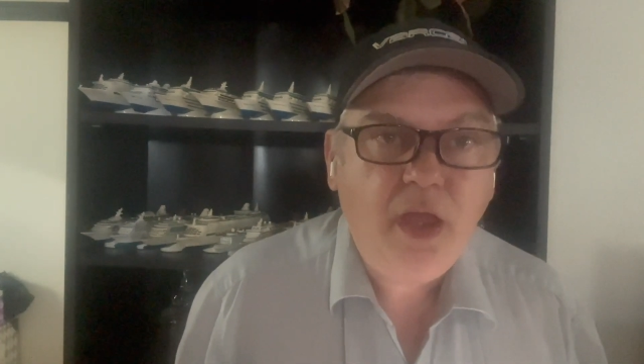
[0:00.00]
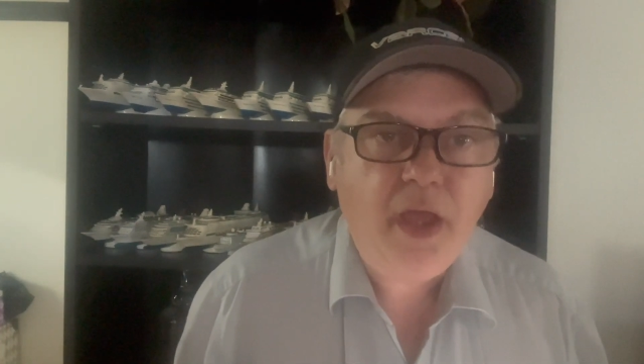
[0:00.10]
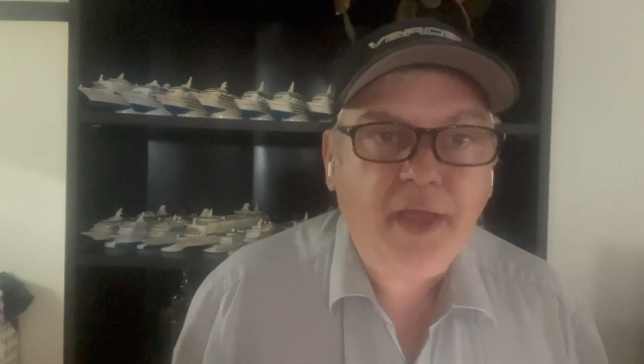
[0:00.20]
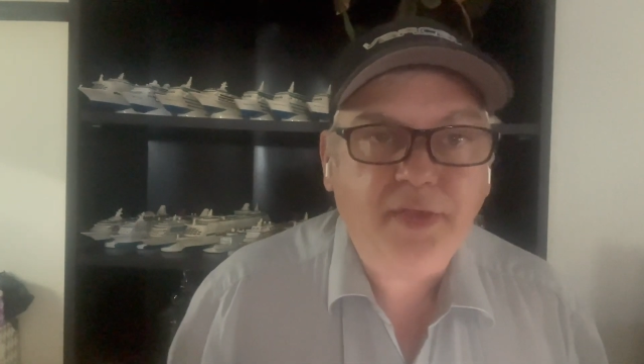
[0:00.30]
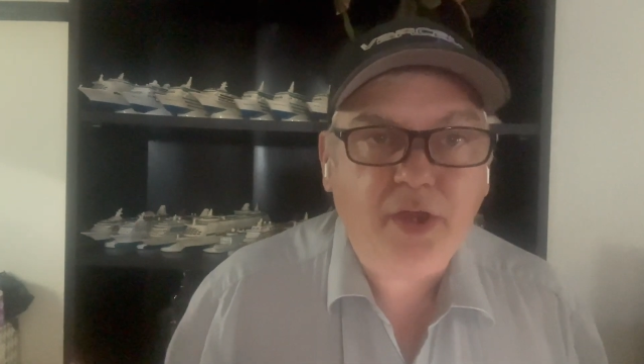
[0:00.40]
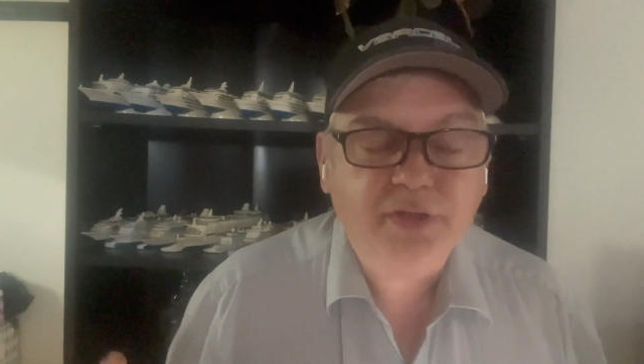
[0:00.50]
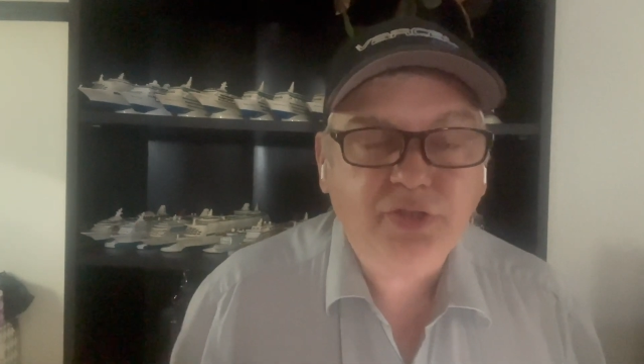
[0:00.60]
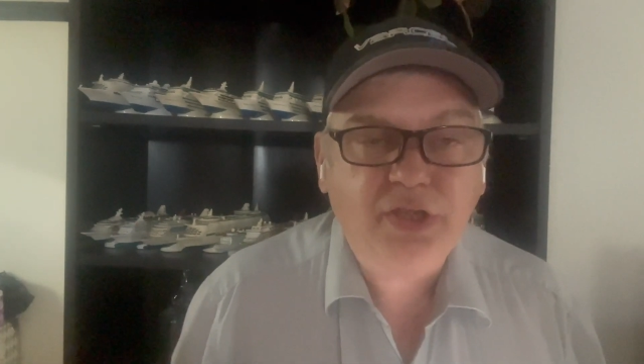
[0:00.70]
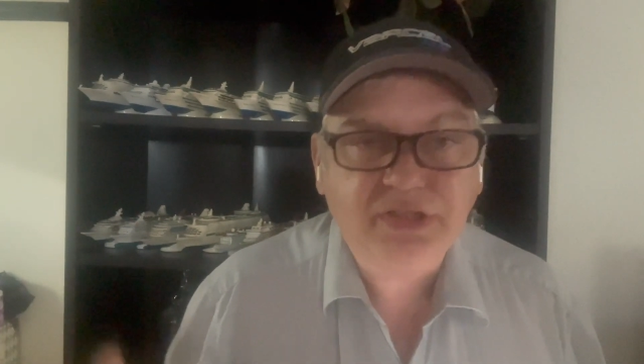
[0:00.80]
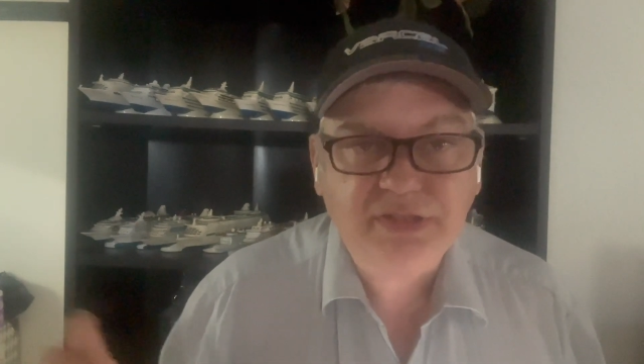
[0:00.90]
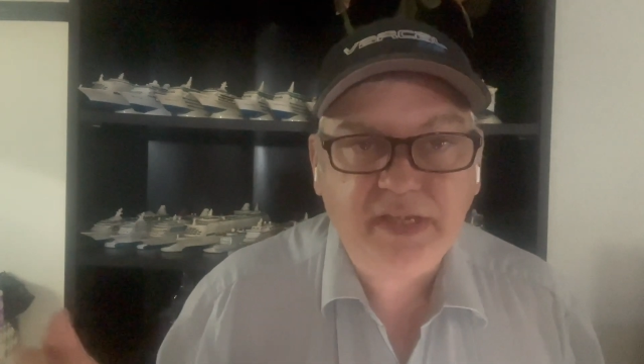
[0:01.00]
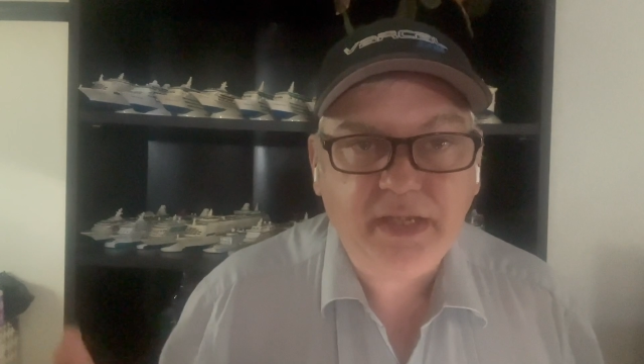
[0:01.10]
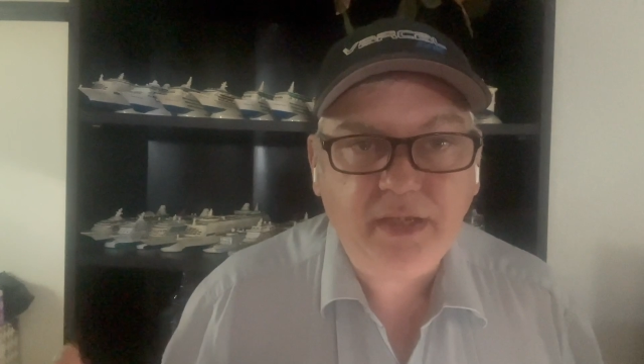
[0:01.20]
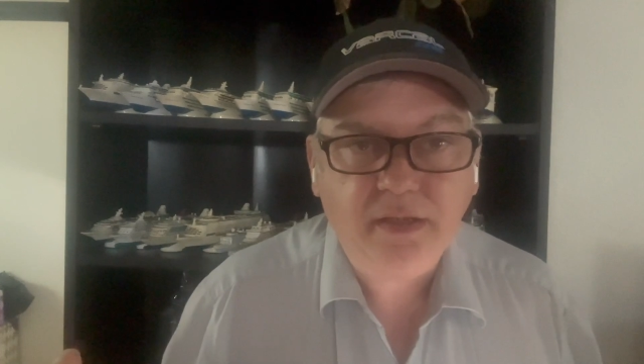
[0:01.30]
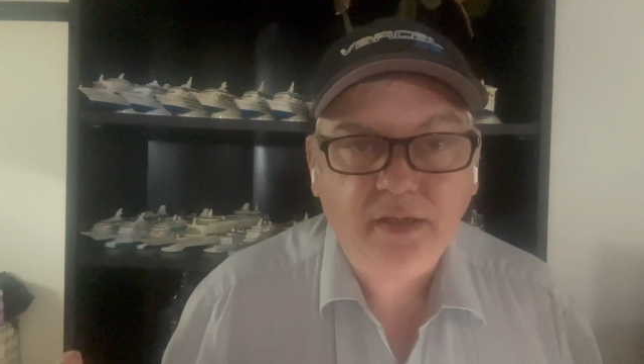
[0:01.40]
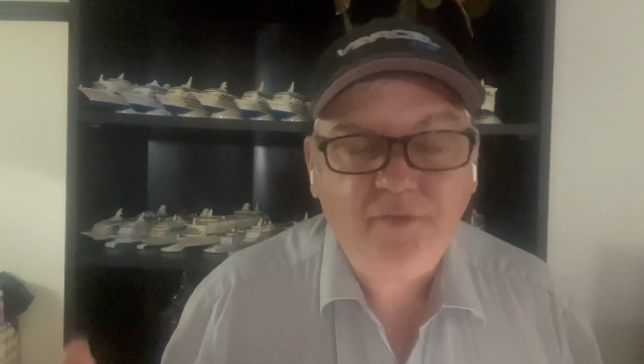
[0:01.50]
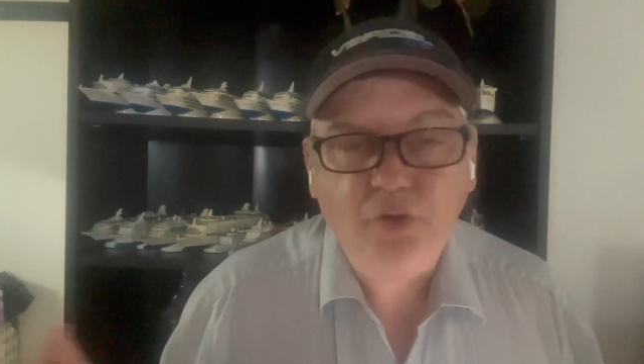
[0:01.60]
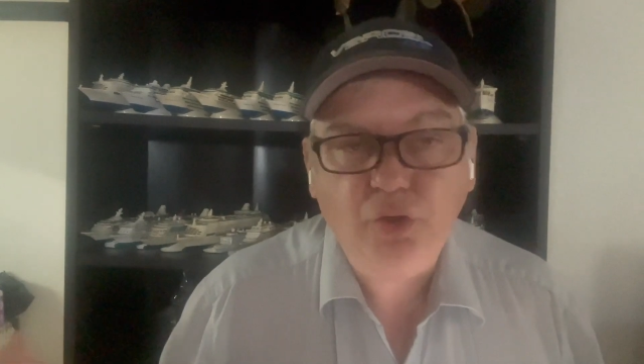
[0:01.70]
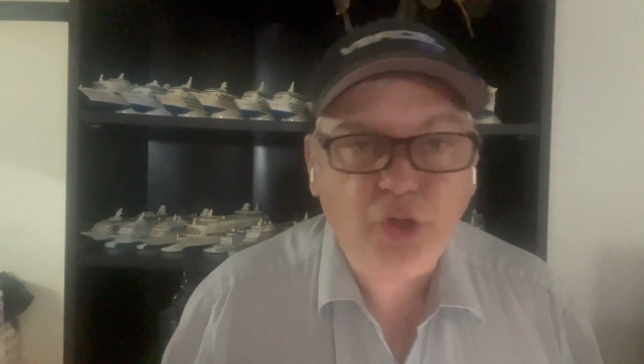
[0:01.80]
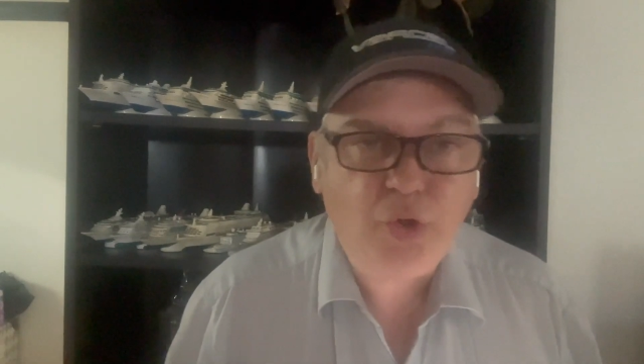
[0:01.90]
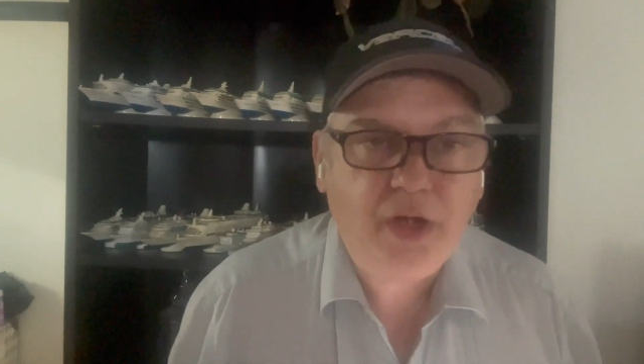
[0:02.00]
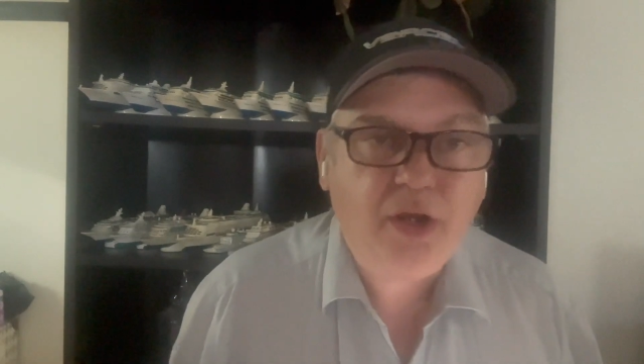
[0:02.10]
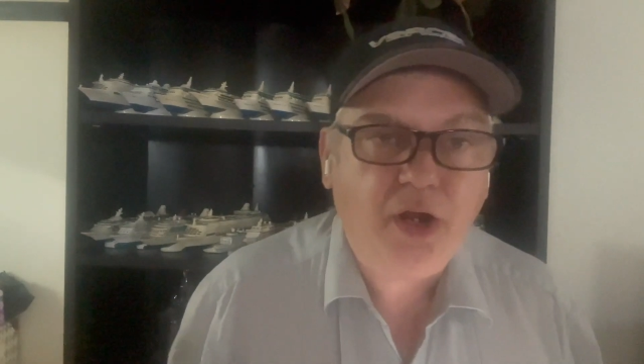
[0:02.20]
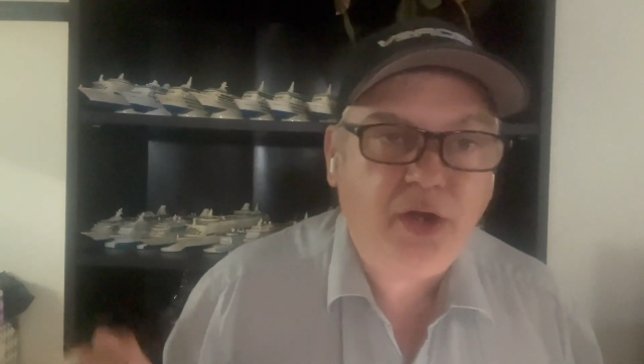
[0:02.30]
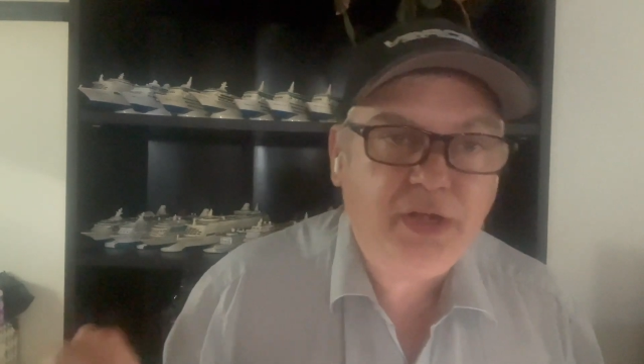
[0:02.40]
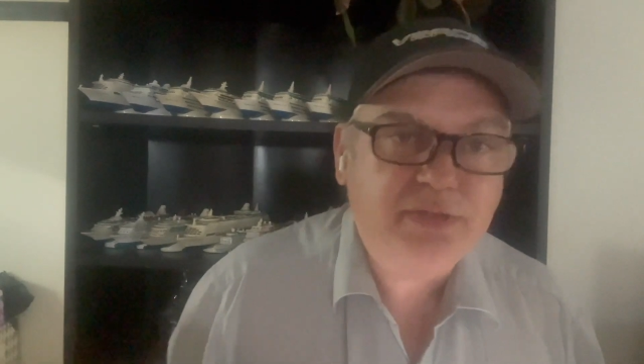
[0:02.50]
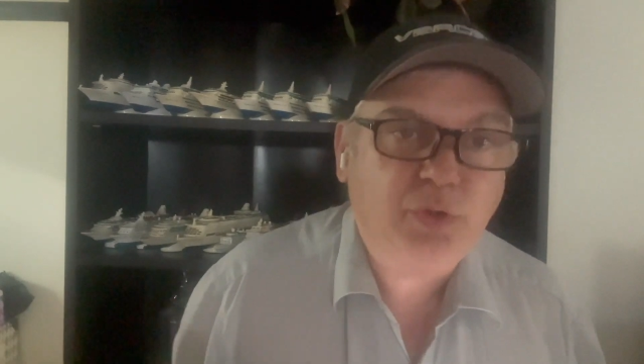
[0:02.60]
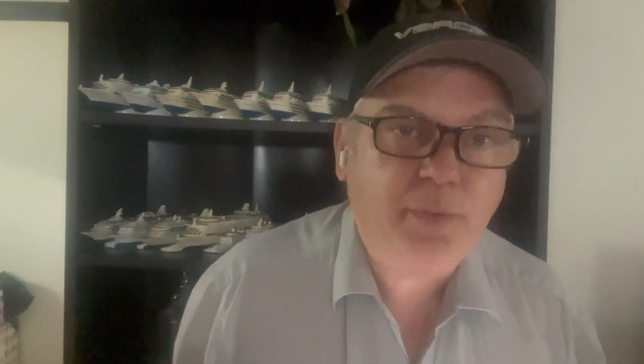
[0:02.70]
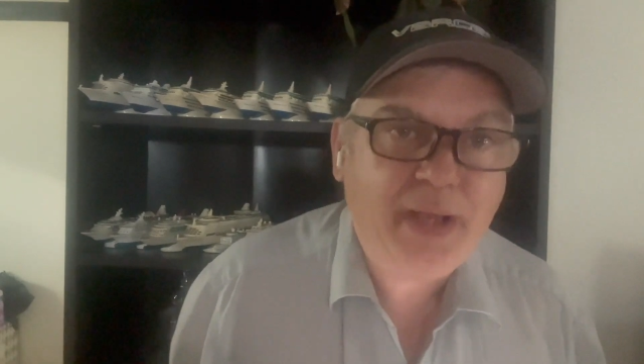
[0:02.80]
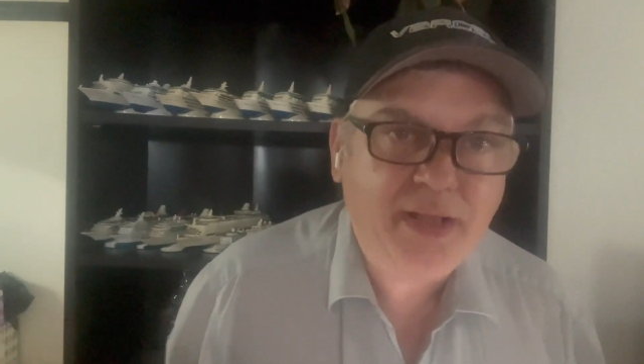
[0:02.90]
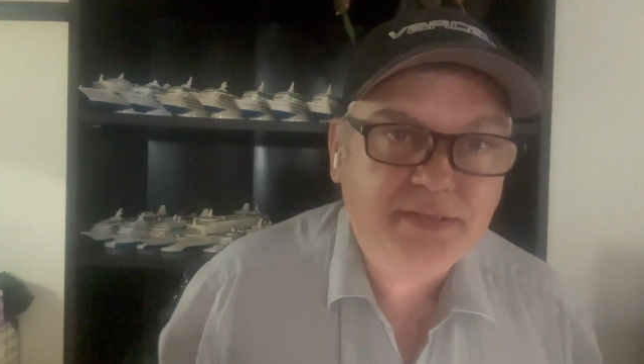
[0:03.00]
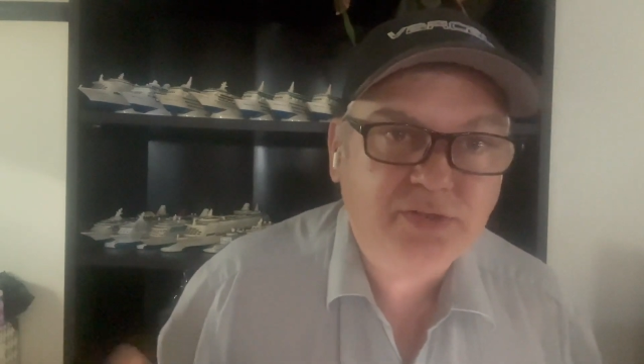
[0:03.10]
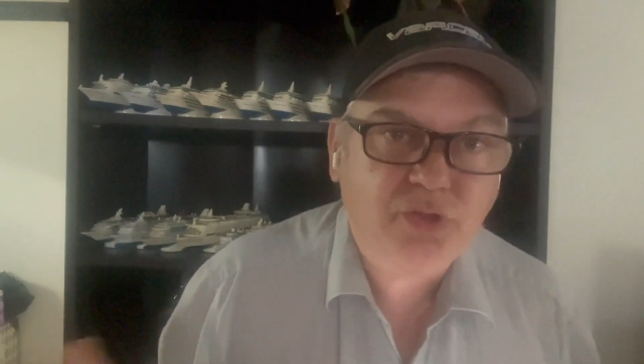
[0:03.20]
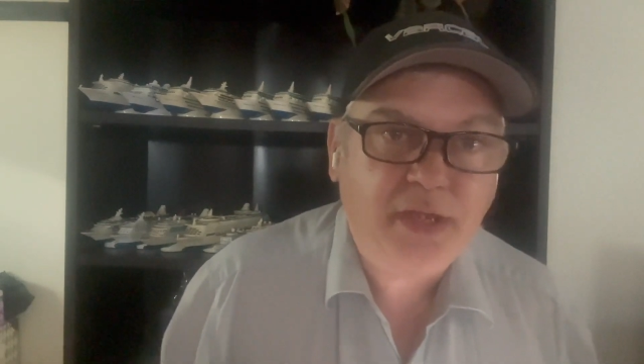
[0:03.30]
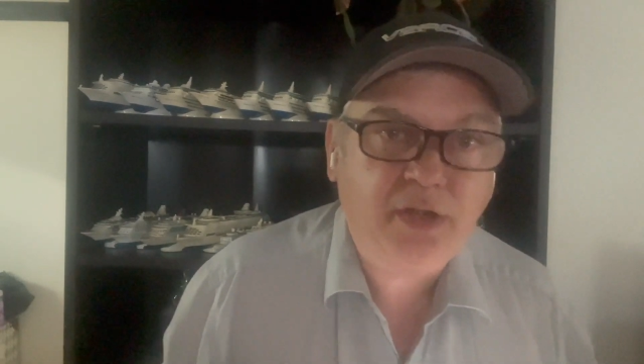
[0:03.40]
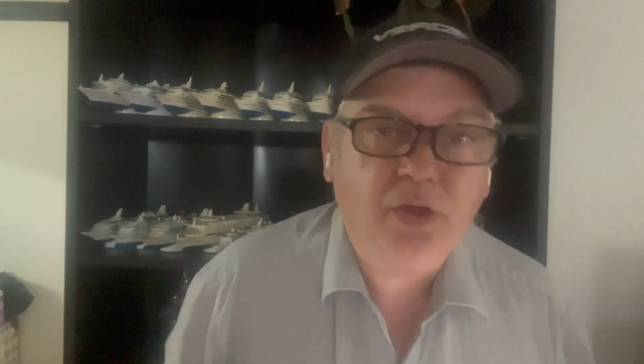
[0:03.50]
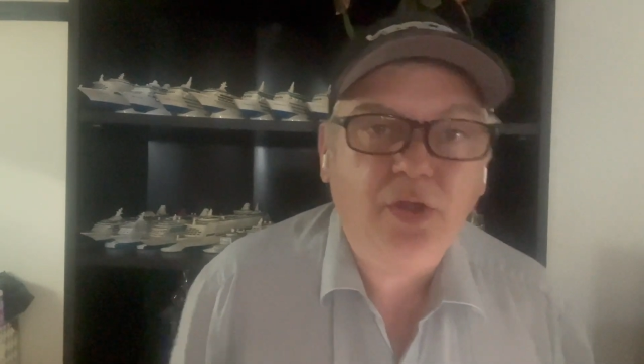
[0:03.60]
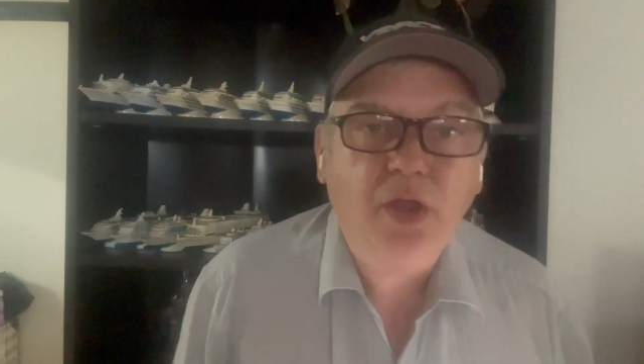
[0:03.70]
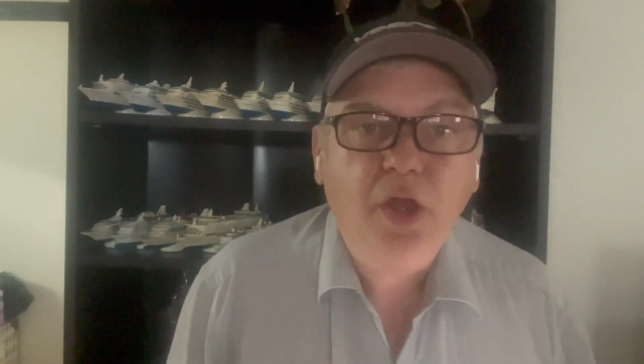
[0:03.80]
And then also you can see, if you're using credit card, you can see where your balance is, so they know,